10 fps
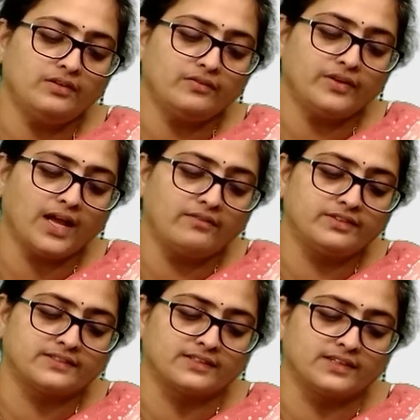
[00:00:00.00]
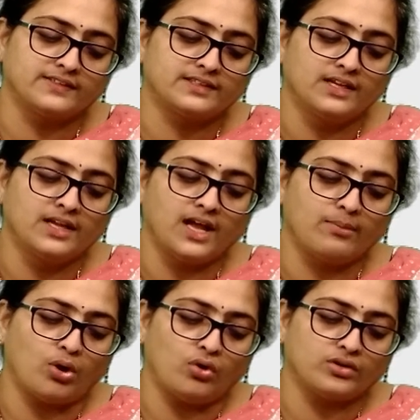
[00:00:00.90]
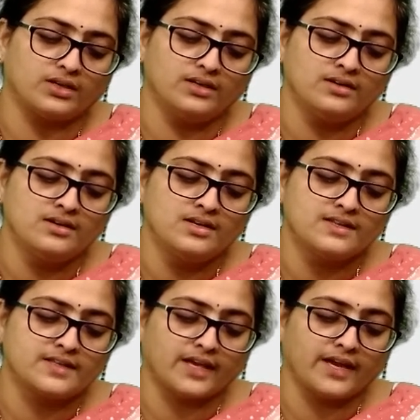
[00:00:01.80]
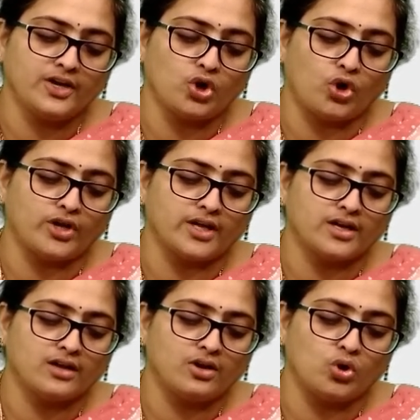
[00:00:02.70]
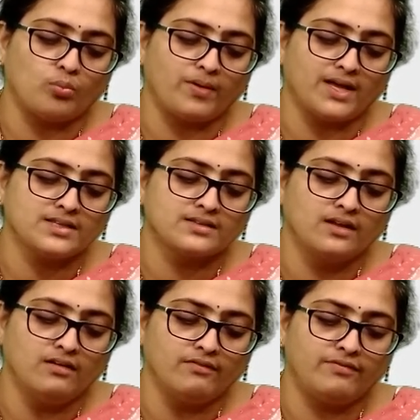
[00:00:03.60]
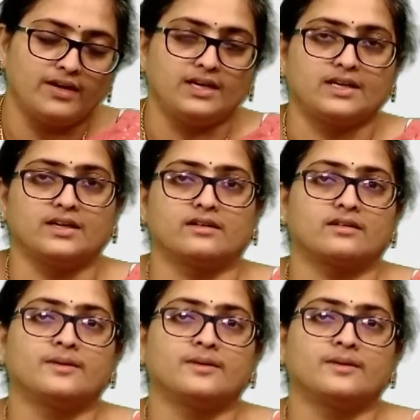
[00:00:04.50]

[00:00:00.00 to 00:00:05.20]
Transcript: we have discussed about a second order low pass filter